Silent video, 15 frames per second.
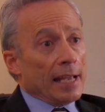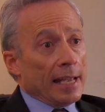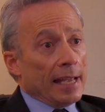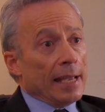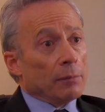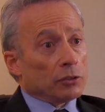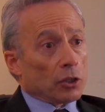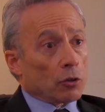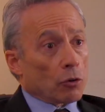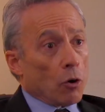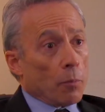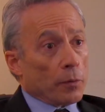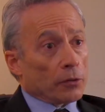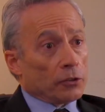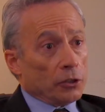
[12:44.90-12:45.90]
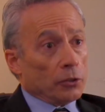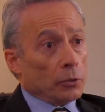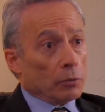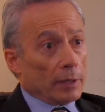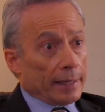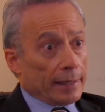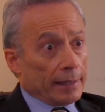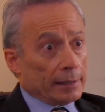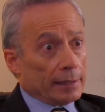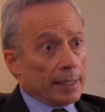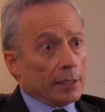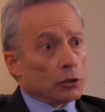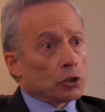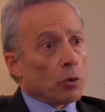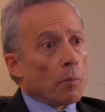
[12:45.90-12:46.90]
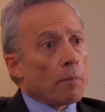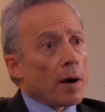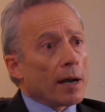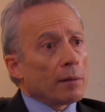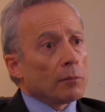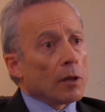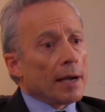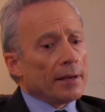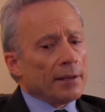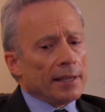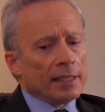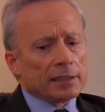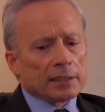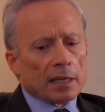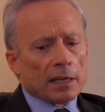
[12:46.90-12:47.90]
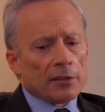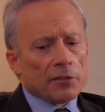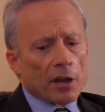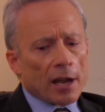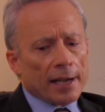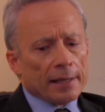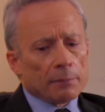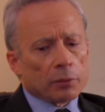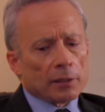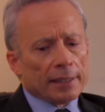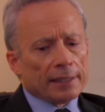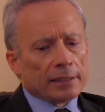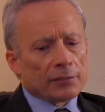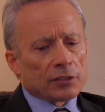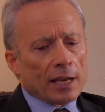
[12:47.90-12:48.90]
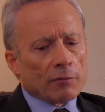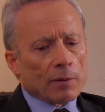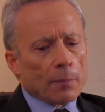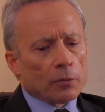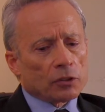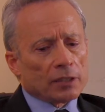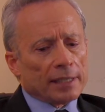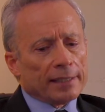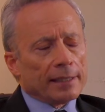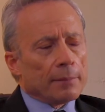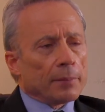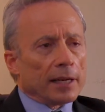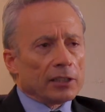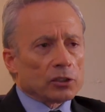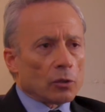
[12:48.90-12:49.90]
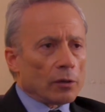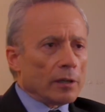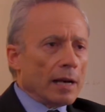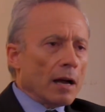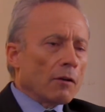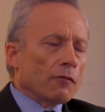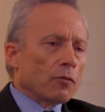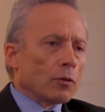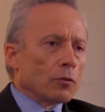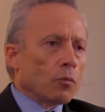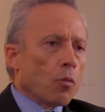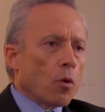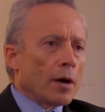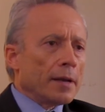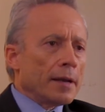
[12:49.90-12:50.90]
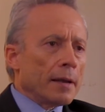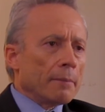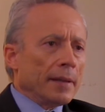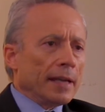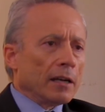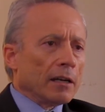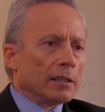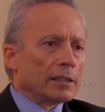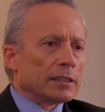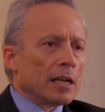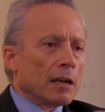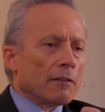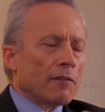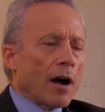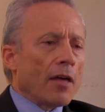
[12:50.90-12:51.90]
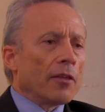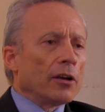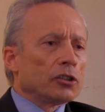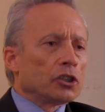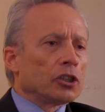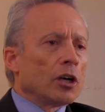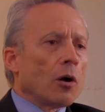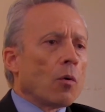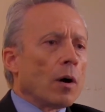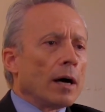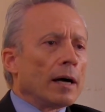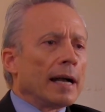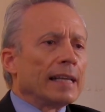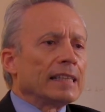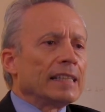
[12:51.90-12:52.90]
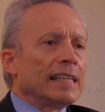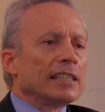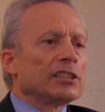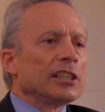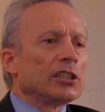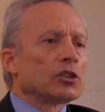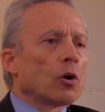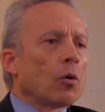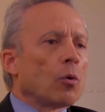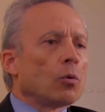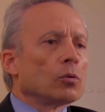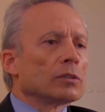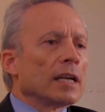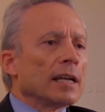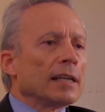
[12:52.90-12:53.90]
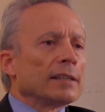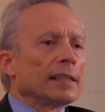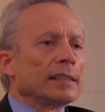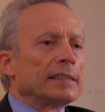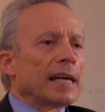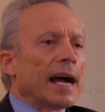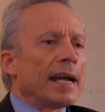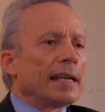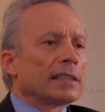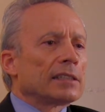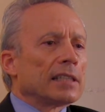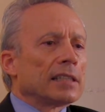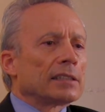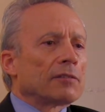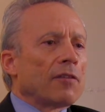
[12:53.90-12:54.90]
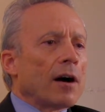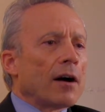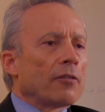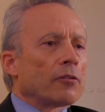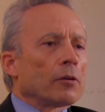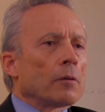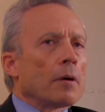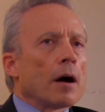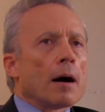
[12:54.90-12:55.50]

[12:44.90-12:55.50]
he was a groper too, like I said. So bottom line, these 9 plaintiffs, I represented them, but I started off with one because Father Ochoa, at least he told the diocese, Father